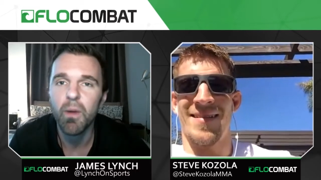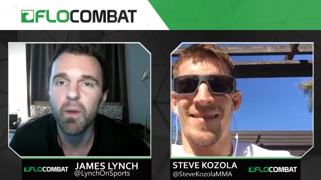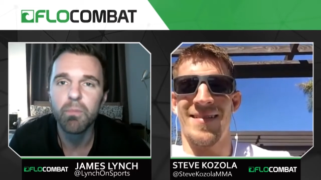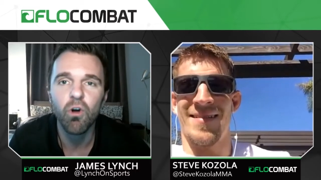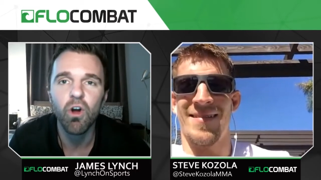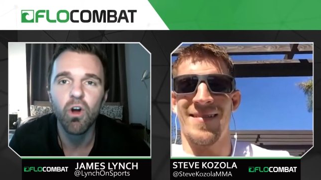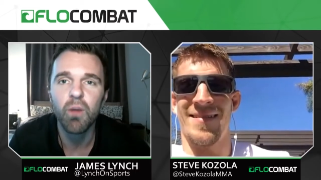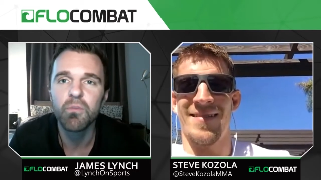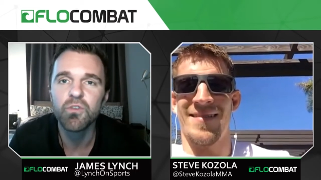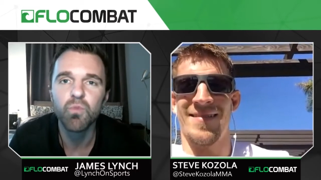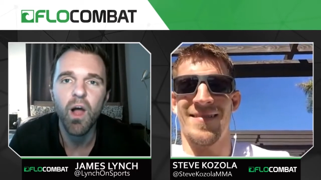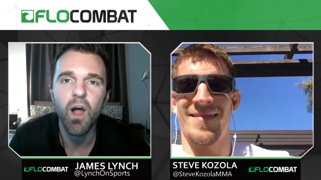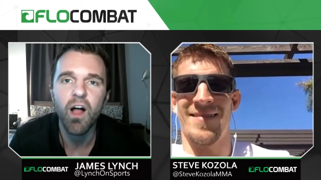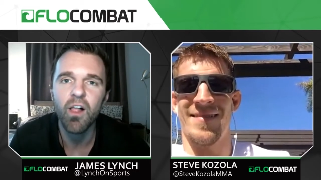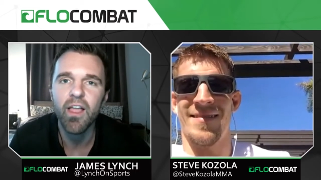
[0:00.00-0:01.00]
Speaker 1: on my program
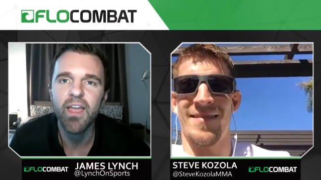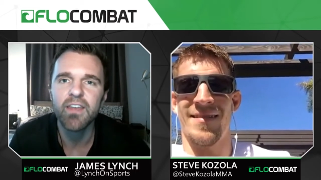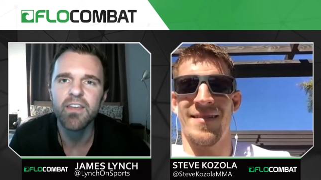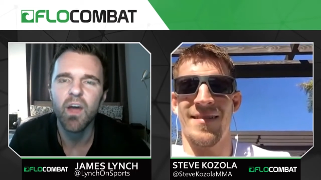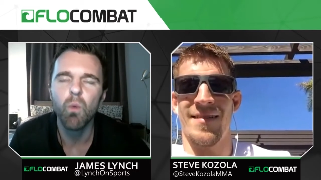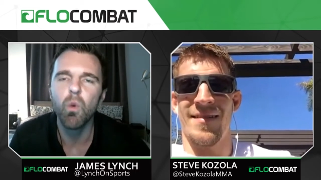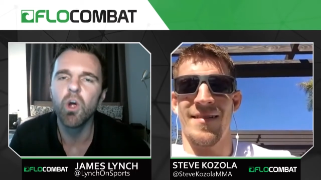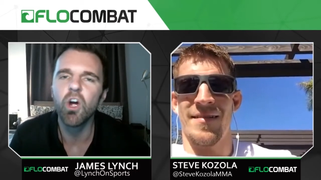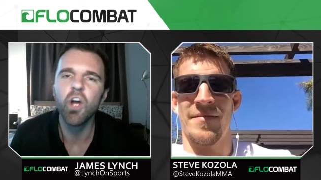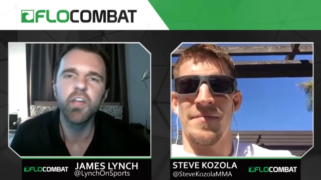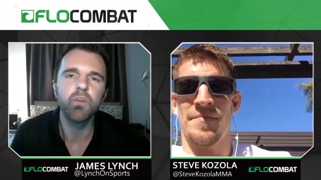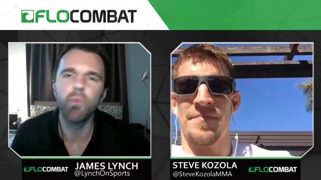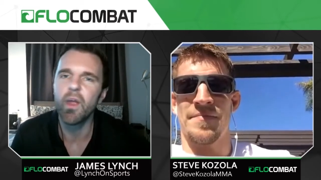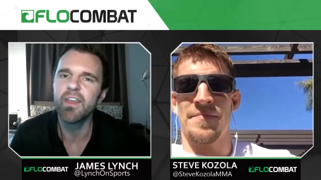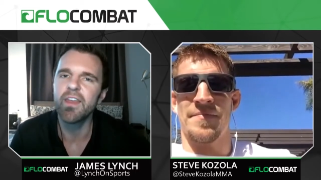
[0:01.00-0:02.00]
as well. And where are
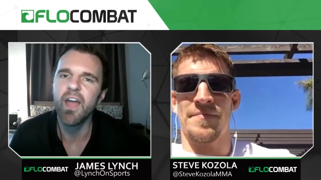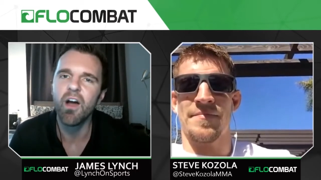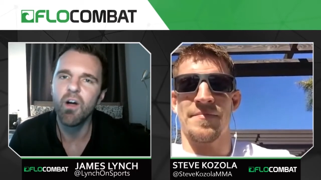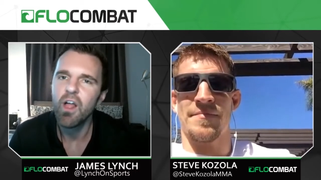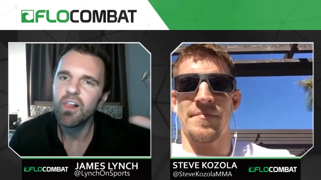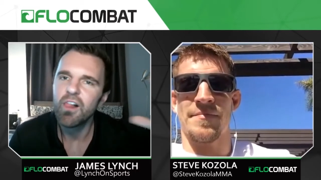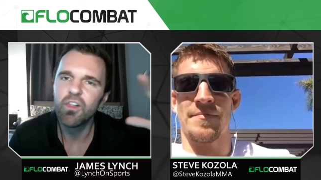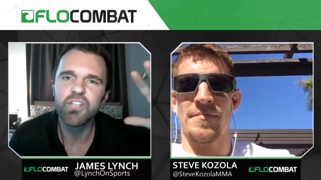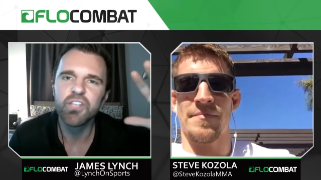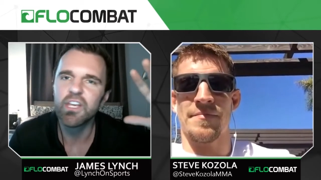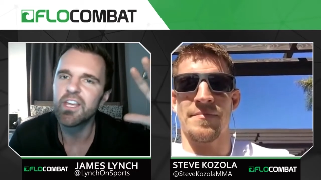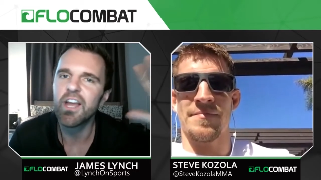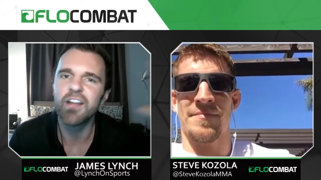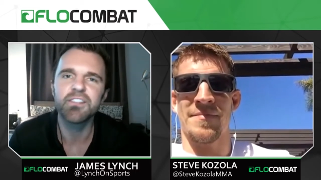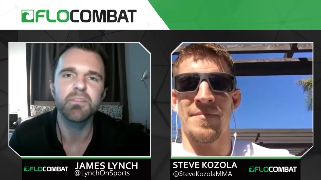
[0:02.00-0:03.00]
you right now? Looks
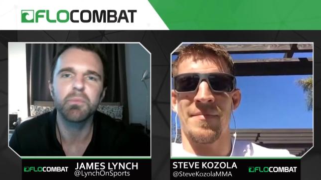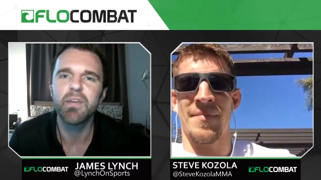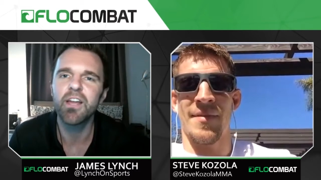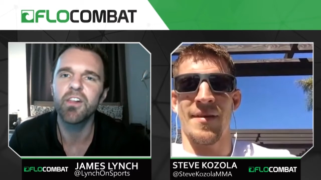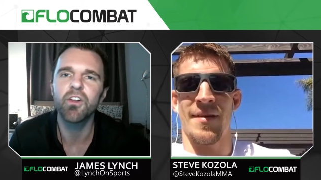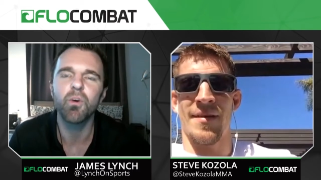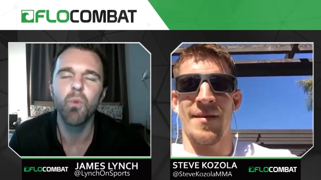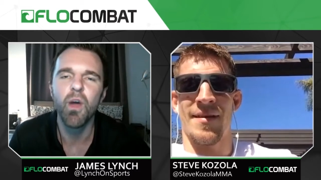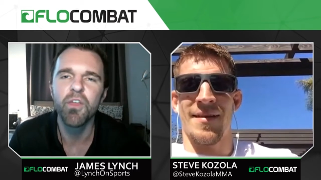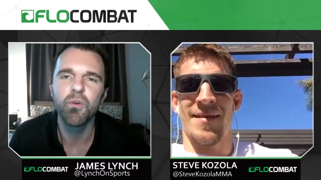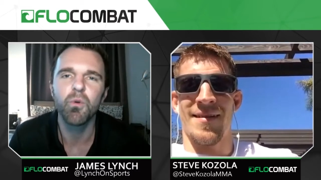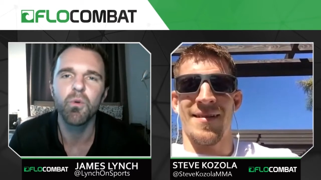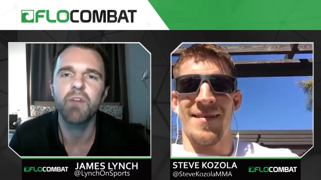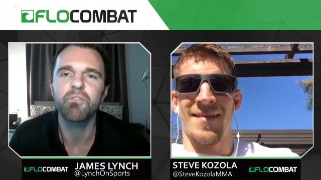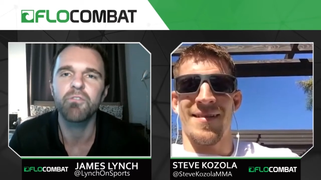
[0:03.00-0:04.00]
like you got some killer
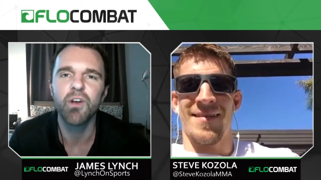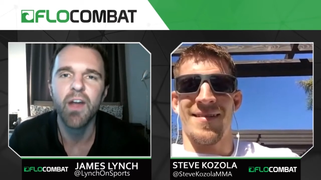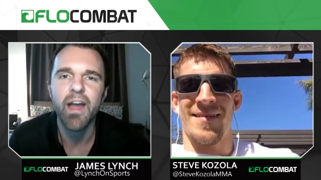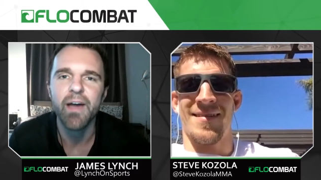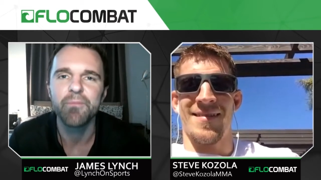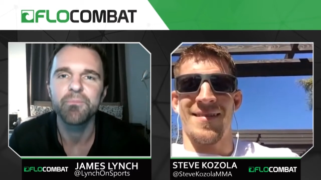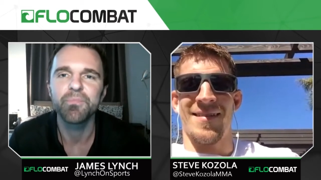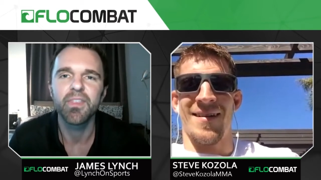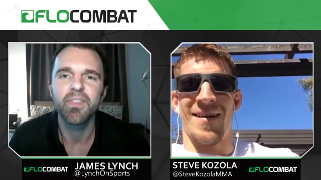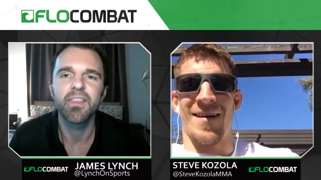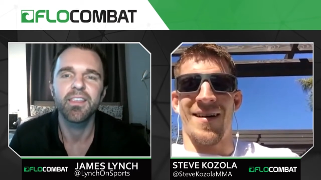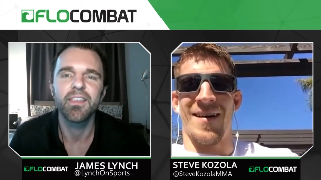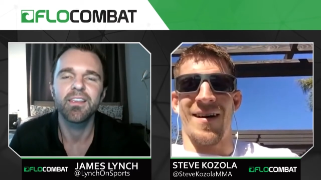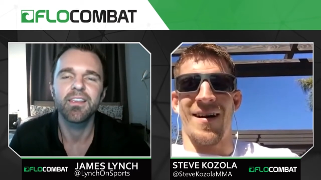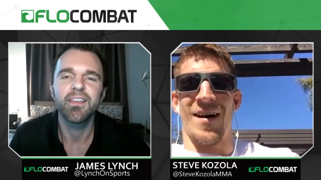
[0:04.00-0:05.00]
weather
Speaker 2: wherever you're at.
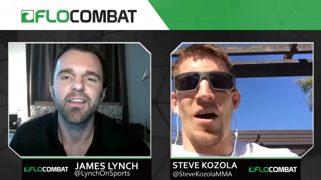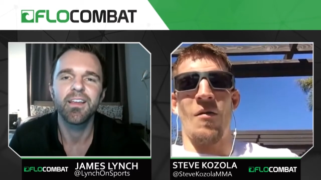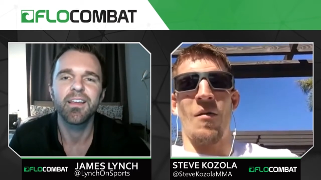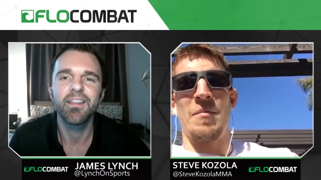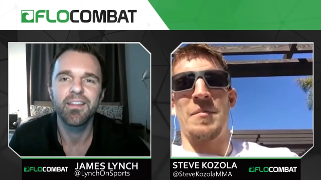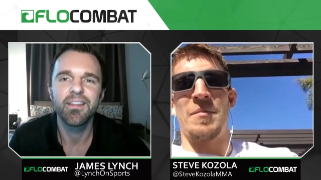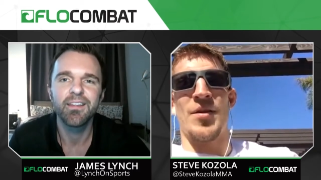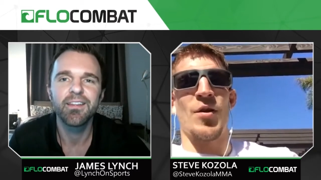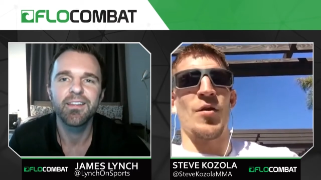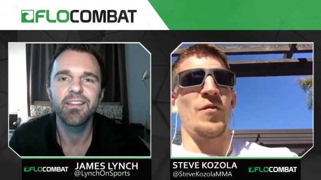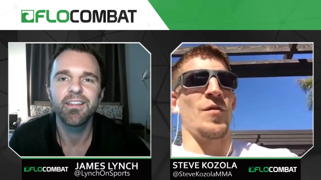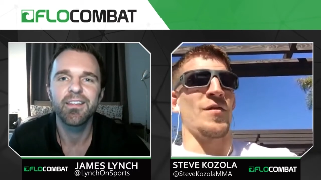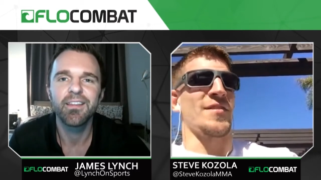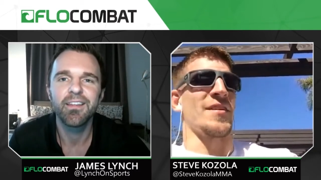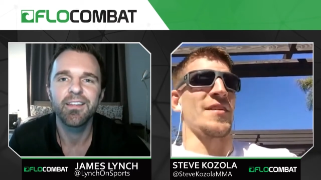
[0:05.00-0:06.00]
Oh, I'm in
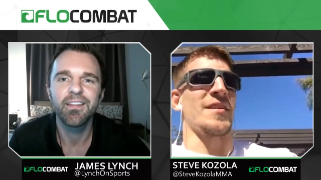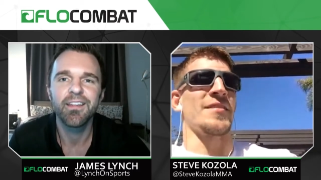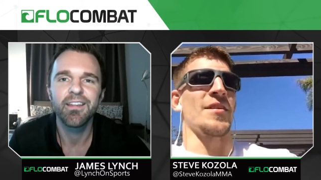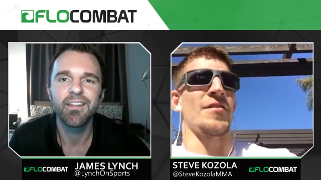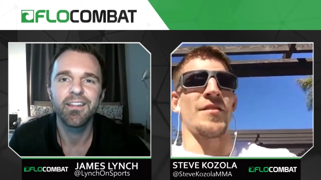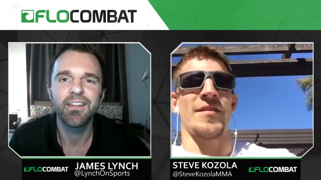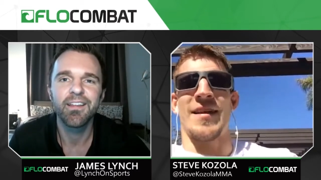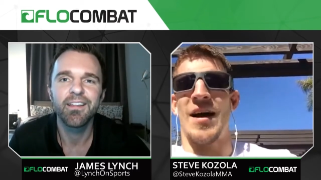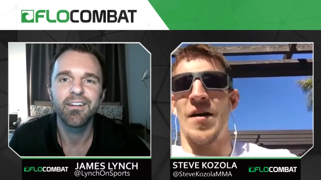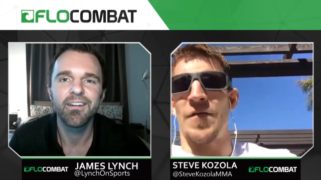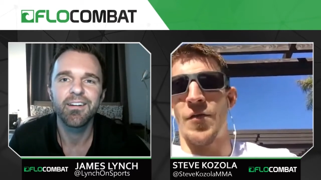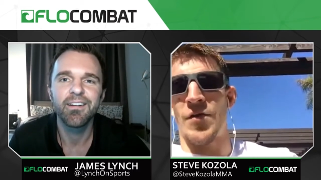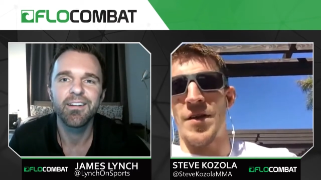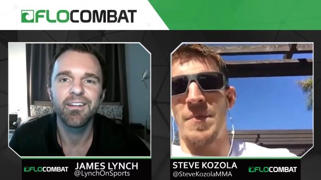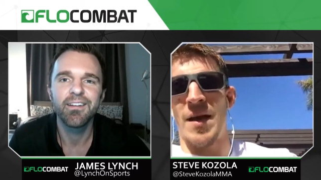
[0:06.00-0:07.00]
beautiful, sunny Southern
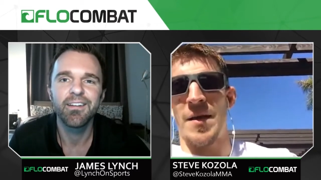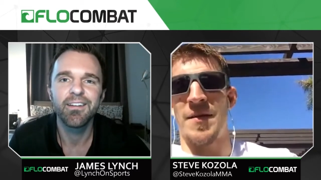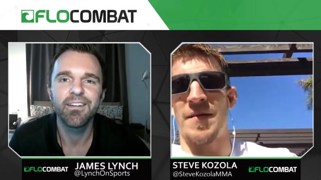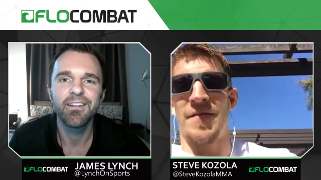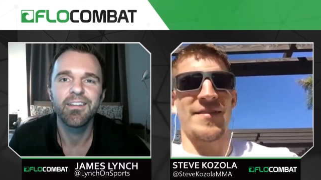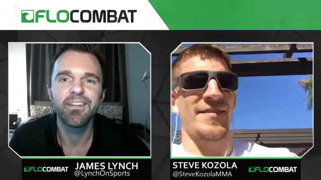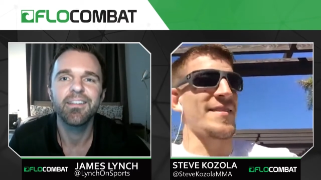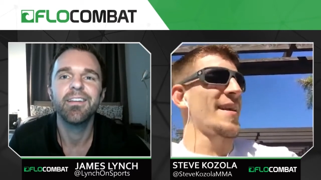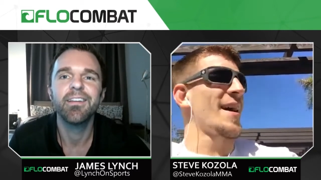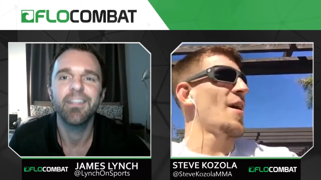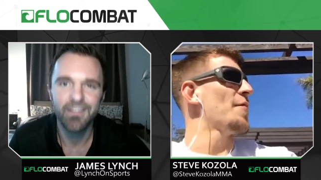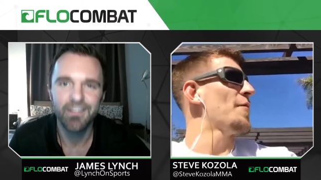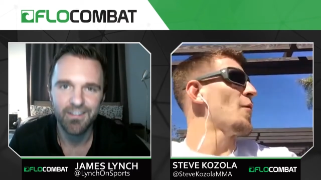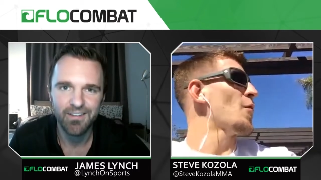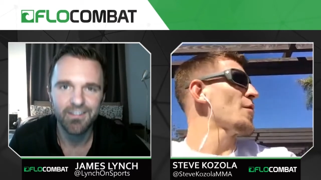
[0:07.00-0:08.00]
California, baby, Vista,
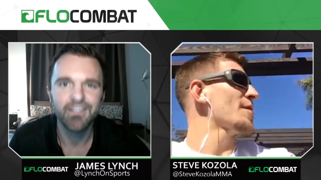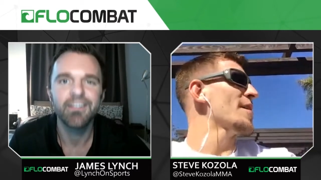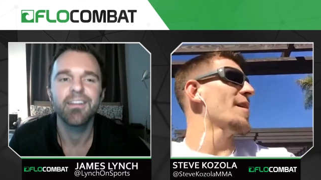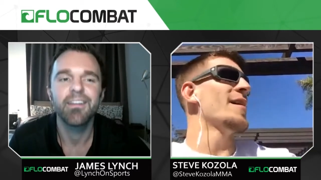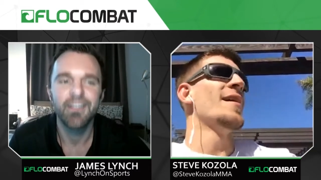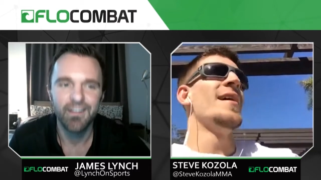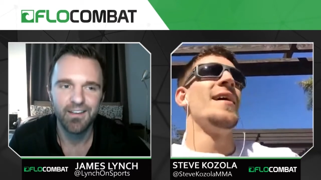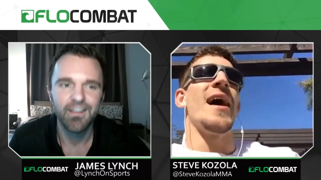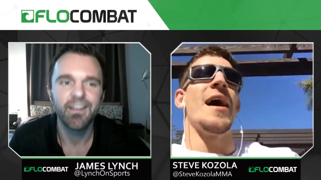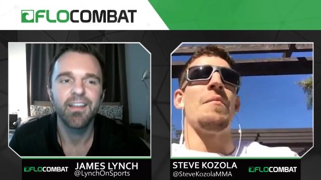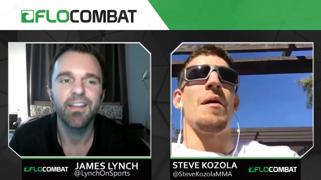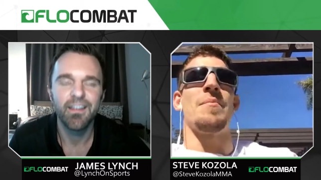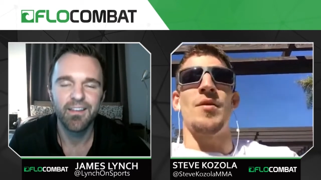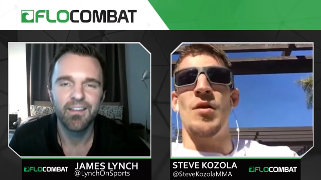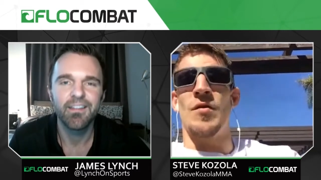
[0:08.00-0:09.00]
California.
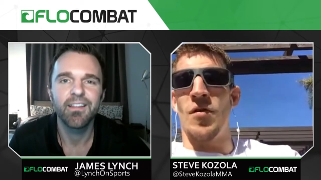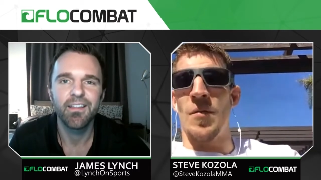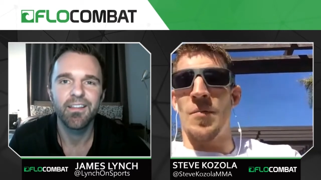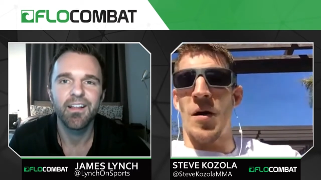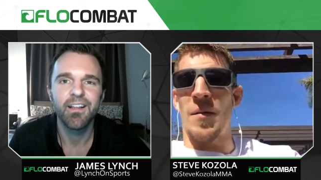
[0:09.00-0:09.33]
And my beautiful